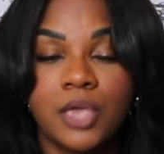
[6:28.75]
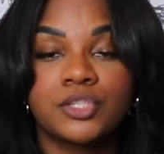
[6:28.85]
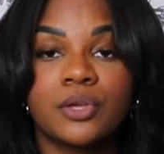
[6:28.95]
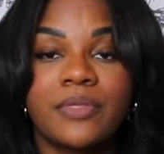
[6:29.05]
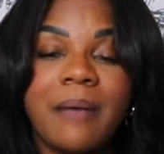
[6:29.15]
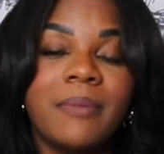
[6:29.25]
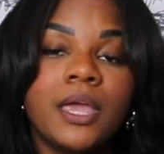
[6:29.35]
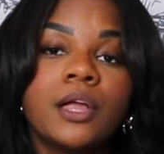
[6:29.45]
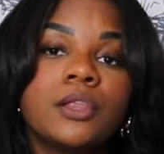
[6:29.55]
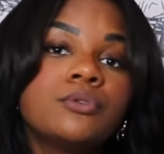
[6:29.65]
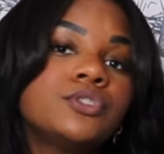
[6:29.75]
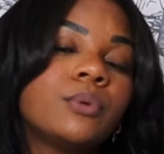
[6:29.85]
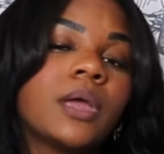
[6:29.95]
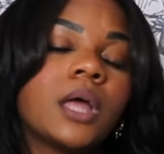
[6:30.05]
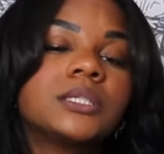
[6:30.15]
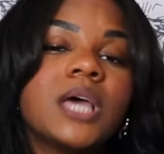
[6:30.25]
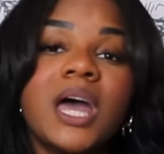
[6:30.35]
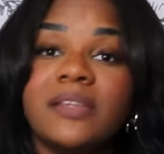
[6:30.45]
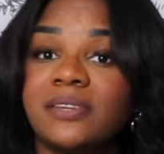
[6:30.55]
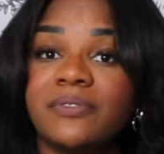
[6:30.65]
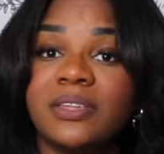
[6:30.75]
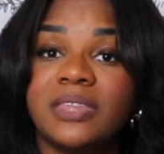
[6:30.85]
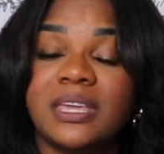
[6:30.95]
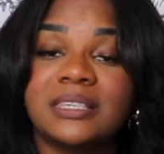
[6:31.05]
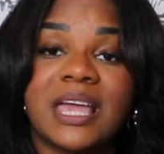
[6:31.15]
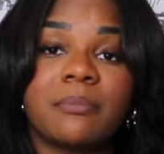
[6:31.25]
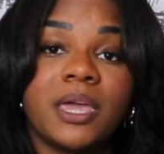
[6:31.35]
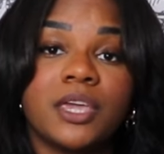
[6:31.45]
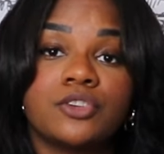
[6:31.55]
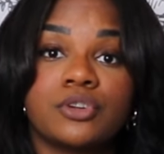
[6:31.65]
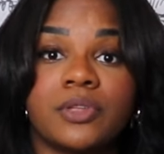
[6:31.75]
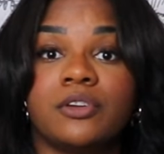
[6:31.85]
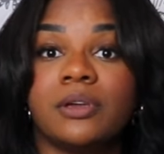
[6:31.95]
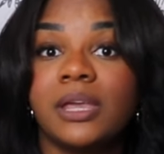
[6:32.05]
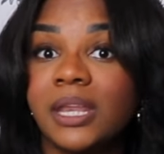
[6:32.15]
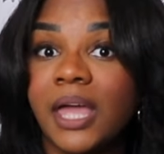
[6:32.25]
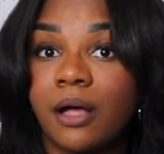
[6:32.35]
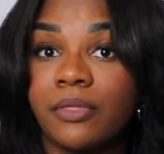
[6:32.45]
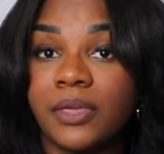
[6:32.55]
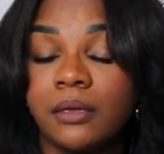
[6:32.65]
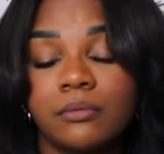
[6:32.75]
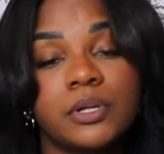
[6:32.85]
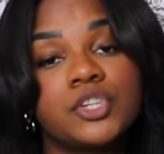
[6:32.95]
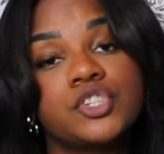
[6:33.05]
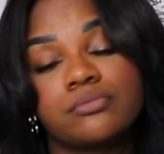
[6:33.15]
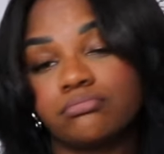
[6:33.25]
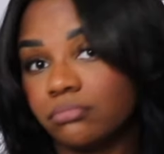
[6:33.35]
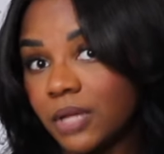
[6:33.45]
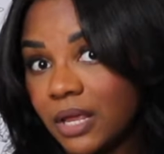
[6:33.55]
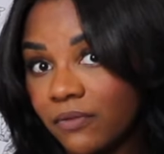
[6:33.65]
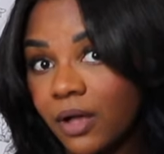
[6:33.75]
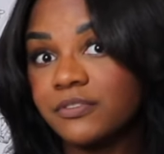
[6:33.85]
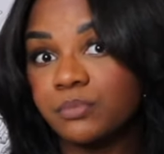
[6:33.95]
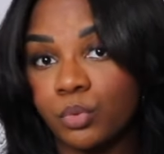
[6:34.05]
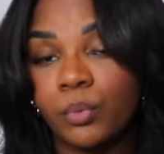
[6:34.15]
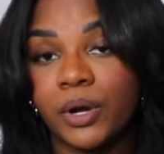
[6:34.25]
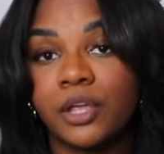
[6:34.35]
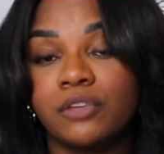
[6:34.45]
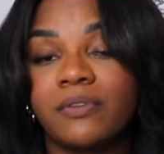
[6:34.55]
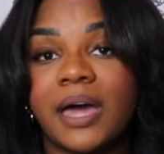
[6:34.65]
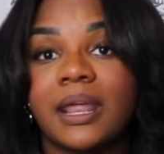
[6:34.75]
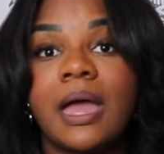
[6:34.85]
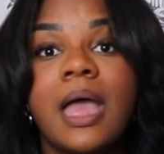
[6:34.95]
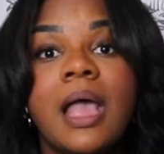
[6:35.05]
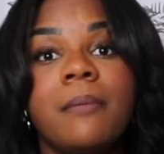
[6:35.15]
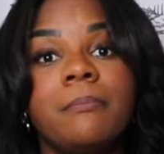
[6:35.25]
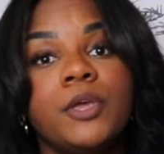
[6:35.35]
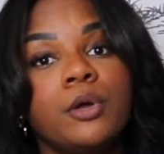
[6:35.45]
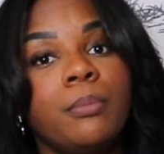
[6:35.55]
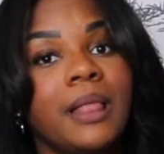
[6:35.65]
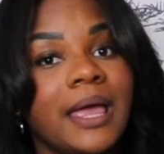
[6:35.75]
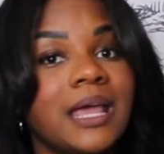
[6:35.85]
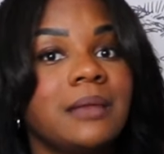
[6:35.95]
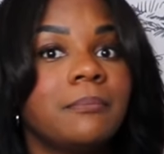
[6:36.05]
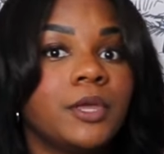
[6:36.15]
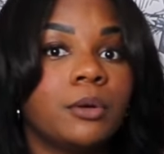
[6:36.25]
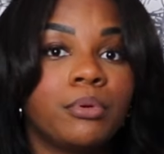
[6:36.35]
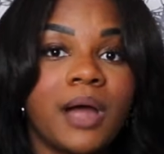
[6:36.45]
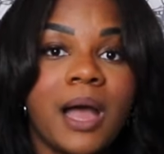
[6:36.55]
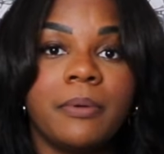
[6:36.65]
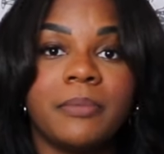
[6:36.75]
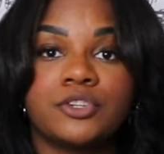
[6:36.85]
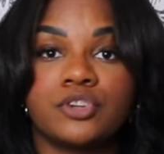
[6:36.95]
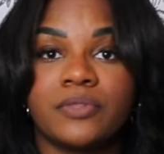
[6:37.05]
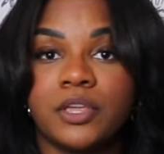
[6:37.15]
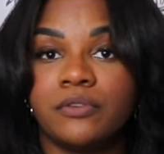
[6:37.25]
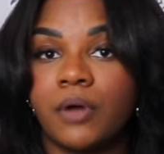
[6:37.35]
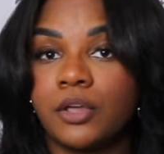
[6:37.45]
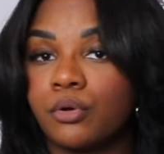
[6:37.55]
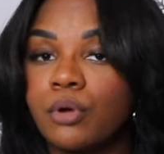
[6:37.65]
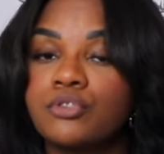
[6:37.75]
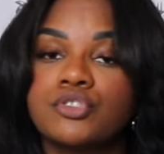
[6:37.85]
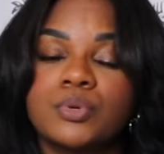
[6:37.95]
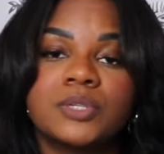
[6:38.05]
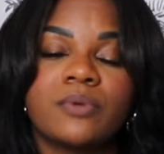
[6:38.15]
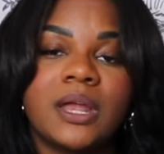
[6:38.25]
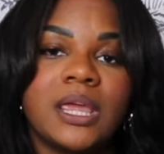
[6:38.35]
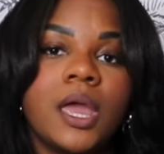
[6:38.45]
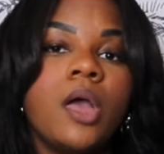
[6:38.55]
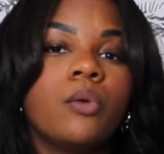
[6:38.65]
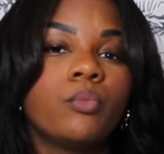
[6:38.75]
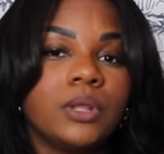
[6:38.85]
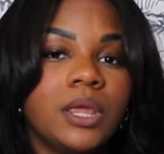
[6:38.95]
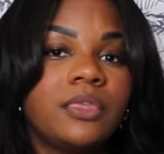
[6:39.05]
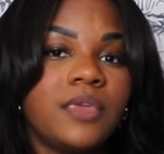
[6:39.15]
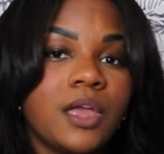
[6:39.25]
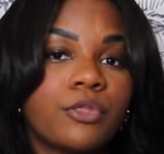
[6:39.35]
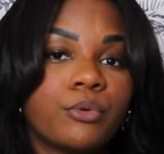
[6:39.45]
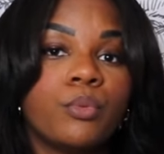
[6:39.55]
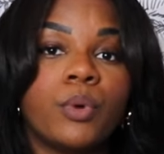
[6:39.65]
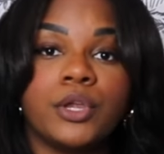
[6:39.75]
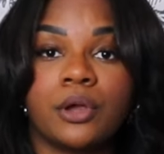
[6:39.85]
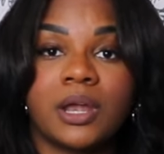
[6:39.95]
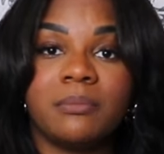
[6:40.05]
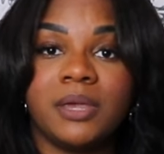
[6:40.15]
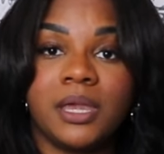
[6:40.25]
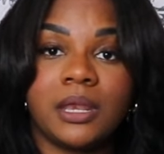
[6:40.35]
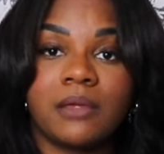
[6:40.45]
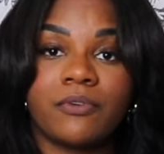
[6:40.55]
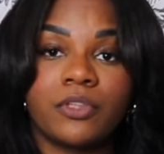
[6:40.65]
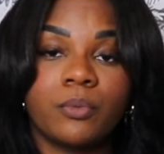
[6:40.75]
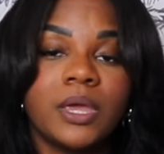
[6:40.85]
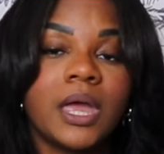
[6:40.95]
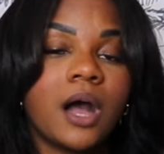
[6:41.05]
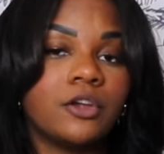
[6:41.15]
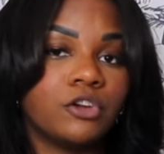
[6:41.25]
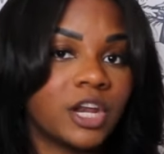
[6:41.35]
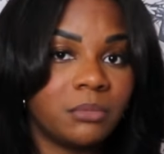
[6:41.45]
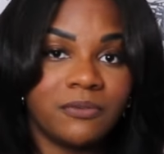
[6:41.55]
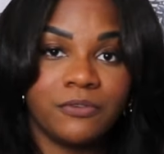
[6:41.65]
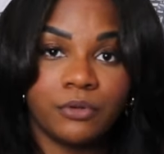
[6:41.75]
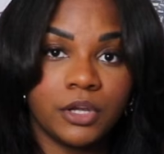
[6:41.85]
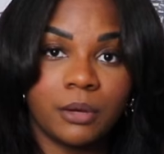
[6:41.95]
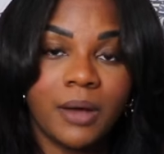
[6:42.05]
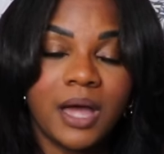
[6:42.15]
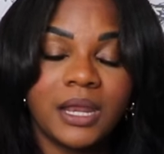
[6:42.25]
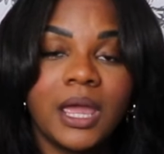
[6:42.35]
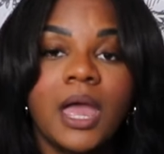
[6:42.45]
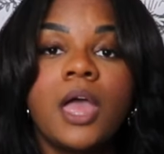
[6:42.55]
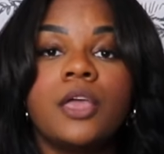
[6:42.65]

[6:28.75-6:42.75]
So that may include doing a ton of different things, like making sure that you're eating healthy, which involves more work. You've got to meal plan and meal prep, make sure that you've got your groceries ready, really think through what you're going to be eating for the week, how you're going to be fueling your body.